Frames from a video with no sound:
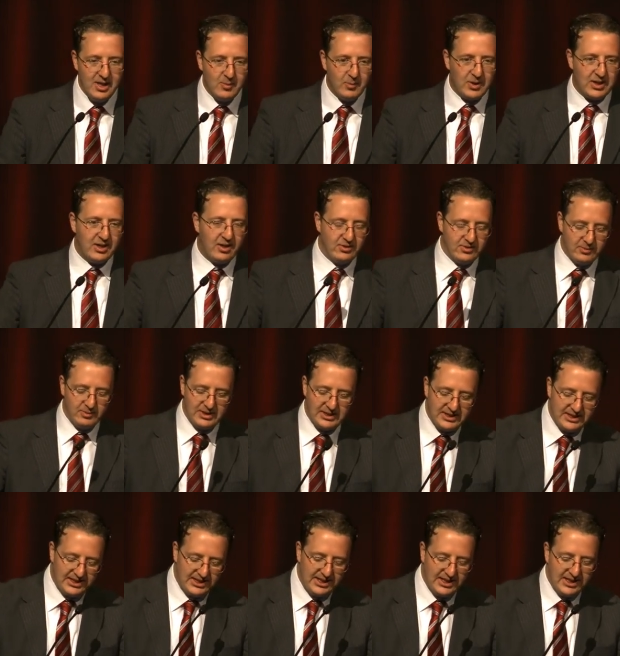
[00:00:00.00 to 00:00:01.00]
But
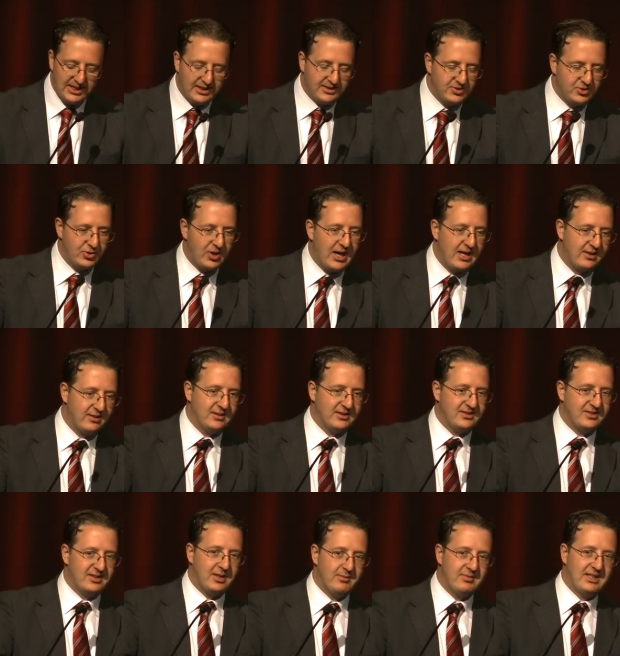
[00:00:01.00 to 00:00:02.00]
ultimately, straddle is
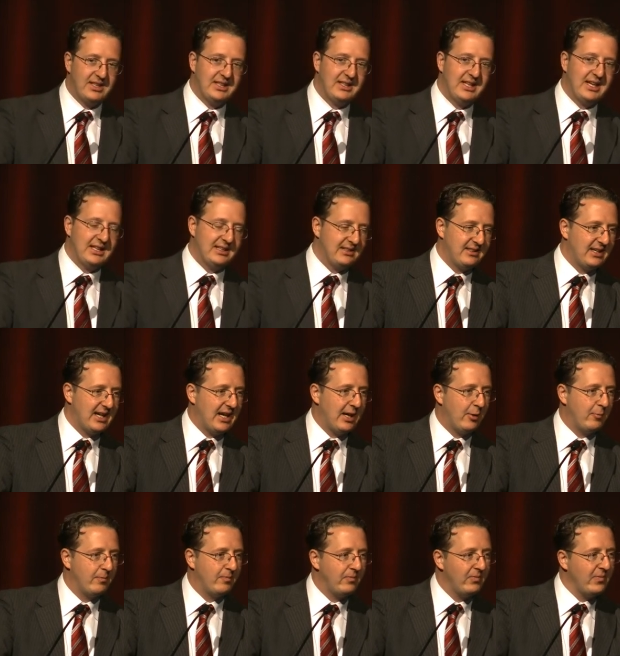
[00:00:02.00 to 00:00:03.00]
something that
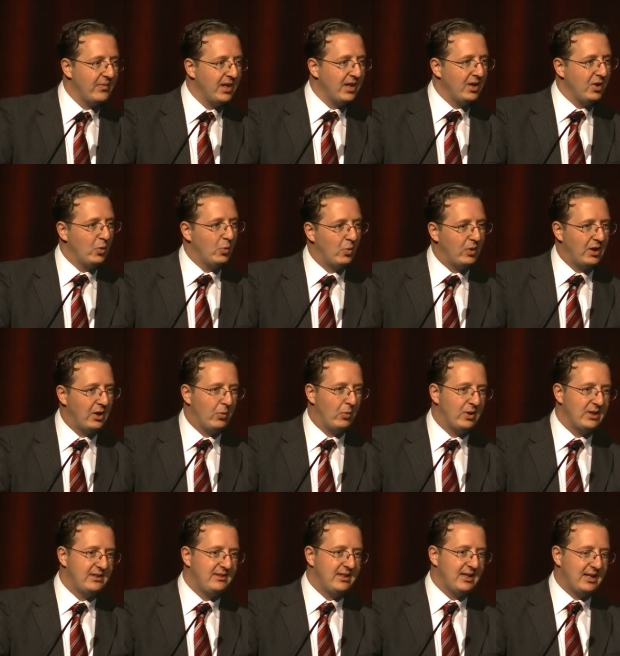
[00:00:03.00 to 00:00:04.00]

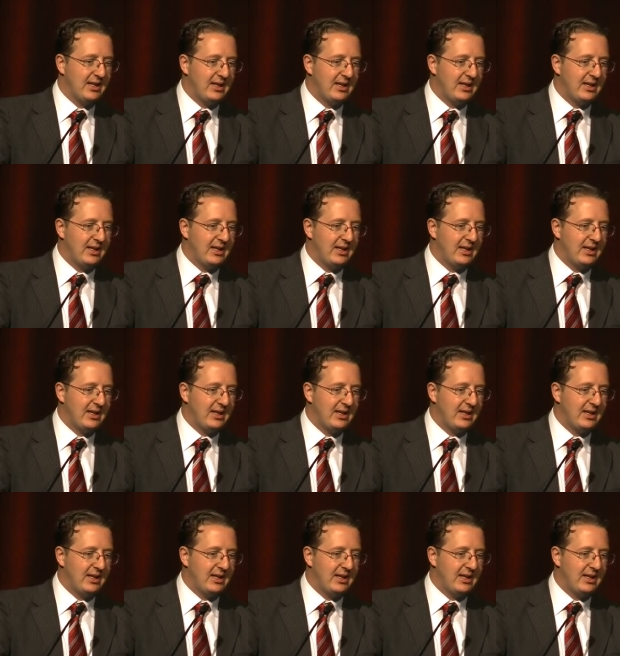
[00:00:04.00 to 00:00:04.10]
let's